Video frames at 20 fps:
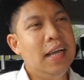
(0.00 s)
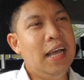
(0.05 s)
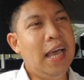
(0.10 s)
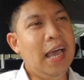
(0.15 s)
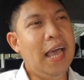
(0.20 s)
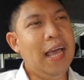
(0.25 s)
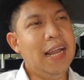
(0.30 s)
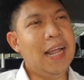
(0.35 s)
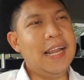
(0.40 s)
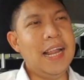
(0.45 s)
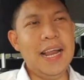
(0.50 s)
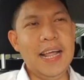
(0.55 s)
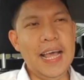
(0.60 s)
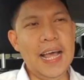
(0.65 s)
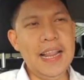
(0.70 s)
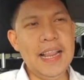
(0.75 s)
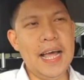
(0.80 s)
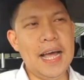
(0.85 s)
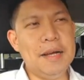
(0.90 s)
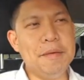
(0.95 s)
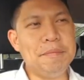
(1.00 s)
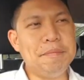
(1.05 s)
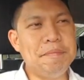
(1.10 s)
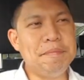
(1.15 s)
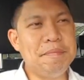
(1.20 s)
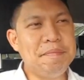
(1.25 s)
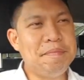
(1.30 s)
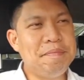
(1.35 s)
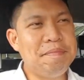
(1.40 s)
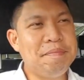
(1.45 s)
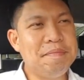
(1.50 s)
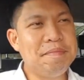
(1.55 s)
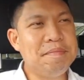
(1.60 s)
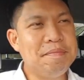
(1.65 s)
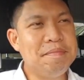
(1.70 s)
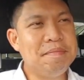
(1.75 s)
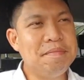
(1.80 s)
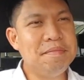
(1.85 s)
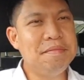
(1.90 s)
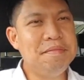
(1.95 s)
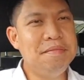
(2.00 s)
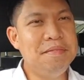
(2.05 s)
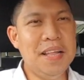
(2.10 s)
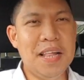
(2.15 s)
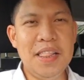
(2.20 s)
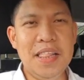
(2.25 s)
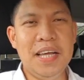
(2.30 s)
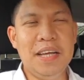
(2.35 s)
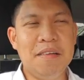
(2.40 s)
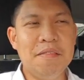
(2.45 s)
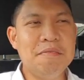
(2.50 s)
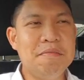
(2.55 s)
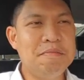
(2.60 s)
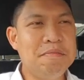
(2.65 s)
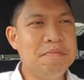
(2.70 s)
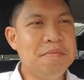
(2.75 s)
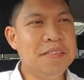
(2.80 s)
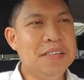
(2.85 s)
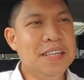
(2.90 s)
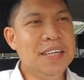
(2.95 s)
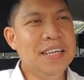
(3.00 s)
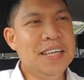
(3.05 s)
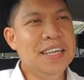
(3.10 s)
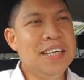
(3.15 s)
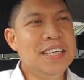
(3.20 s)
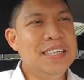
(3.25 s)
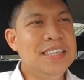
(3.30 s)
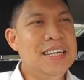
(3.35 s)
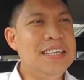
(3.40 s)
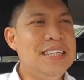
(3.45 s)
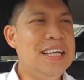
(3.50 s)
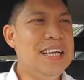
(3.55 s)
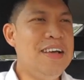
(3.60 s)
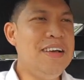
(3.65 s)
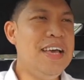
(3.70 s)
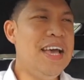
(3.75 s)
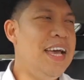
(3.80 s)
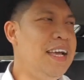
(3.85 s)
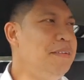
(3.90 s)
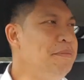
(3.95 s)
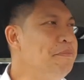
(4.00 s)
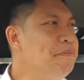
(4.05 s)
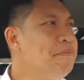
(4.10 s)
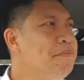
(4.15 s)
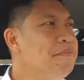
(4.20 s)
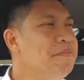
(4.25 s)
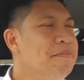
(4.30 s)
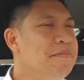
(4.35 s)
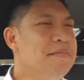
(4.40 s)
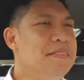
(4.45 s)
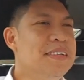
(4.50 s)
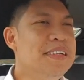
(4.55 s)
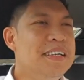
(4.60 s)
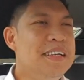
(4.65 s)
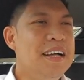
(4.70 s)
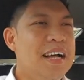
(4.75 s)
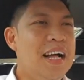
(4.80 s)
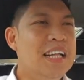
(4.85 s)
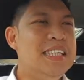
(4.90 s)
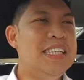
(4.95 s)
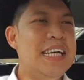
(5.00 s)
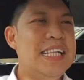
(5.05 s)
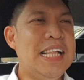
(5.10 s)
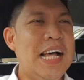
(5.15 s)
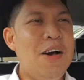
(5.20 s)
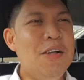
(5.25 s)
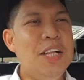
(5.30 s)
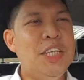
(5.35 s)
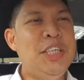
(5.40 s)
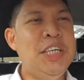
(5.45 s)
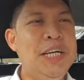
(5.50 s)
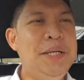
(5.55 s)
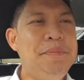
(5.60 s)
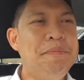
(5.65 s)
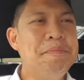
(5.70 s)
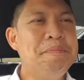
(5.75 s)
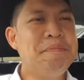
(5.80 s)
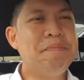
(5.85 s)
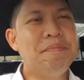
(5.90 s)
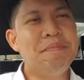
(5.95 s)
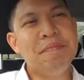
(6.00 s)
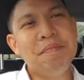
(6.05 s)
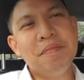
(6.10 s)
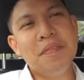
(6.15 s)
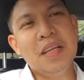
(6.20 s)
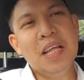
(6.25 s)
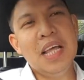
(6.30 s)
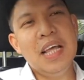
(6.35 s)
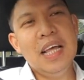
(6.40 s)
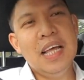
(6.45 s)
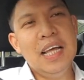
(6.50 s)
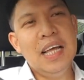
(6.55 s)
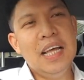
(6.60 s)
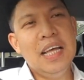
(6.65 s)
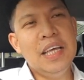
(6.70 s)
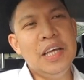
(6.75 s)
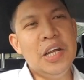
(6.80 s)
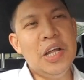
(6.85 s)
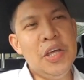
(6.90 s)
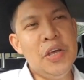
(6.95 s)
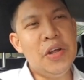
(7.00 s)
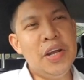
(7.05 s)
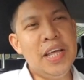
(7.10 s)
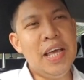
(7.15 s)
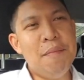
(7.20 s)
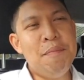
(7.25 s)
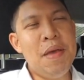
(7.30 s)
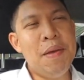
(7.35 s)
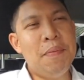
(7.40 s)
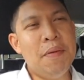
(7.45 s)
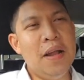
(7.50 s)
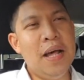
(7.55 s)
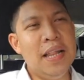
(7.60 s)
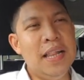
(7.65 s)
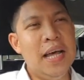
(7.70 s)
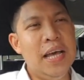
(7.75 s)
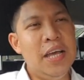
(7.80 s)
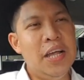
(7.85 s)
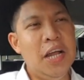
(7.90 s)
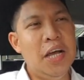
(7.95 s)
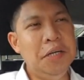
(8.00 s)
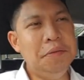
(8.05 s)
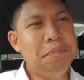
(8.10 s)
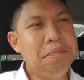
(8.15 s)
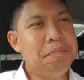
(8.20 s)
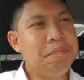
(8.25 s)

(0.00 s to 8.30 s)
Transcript: and I didn't get that, nothing. So I was like, okay, I'll take that on the chin. You know, you're gonna get people like that, you know.